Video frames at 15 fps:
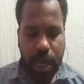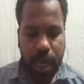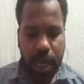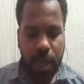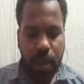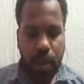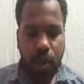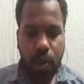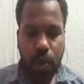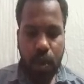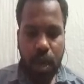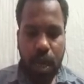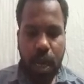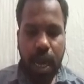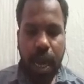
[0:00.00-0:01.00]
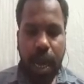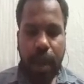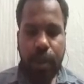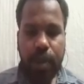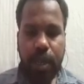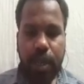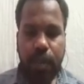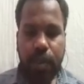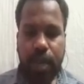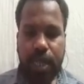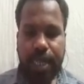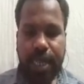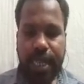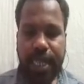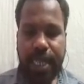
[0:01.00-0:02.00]
And now I have to give
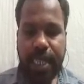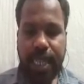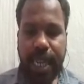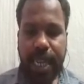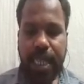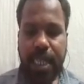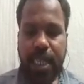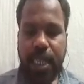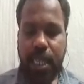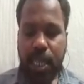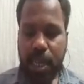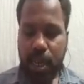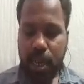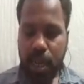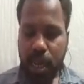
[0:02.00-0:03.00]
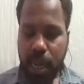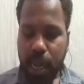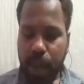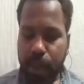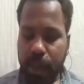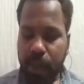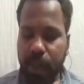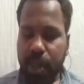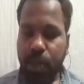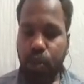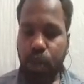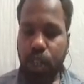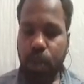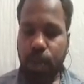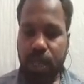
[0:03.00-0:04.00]
the test size. I'm giving
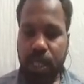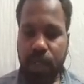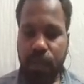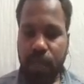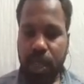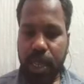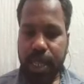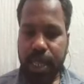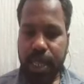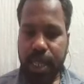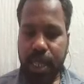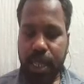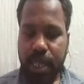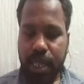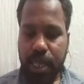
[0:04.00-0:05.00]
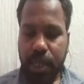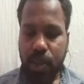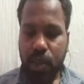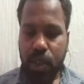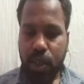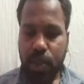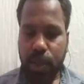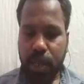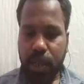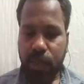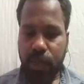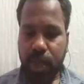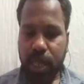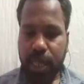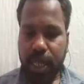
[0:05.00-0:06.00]
20% for the
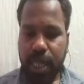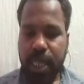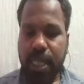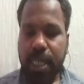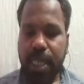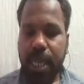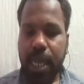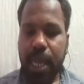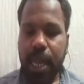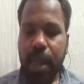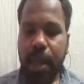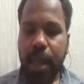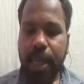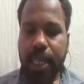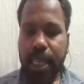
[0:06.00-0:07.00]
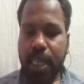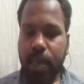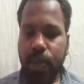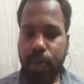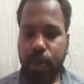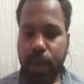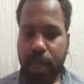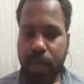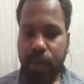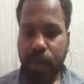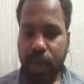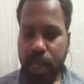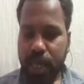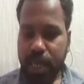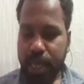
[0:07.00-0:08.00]
20% for the test and 80%
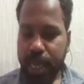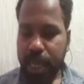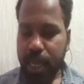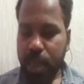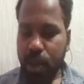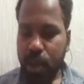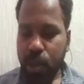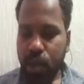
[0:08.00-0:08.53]
for the train.